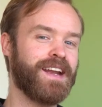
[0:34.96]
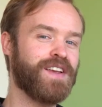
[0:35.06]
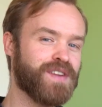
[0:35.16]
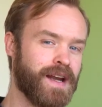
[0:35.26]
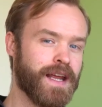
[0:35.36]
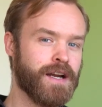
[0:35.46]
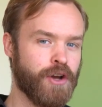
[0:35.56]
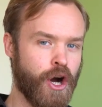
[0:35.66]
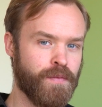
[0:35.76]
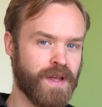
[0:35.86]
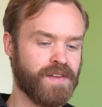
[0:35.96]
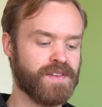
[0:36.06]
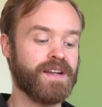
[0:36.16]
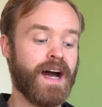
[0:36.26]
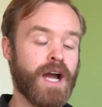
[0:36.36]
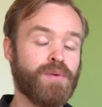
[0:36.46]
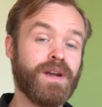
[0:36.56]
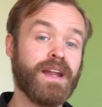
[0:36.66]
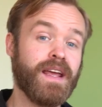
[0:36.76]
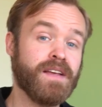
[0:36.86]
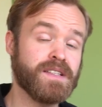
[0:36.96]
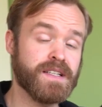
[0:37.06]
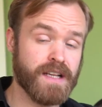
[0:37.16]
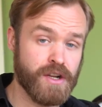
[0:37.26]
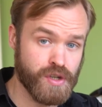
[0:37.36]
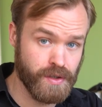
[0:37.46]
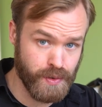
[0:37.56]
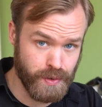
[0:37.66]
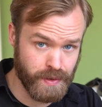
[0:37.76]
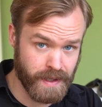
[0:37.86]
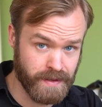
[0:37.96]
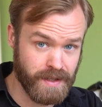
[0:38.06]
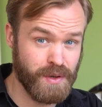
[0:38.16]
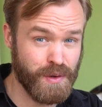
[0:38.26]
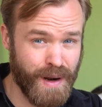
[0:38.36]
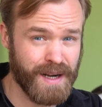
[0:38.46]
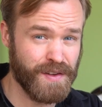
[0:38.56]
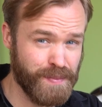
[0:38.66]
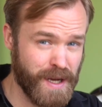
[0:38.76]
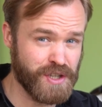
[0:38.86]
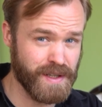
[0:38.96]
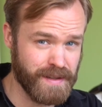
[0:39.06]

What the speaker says: it is clearly obvious that iron is an essential nutrient that requires special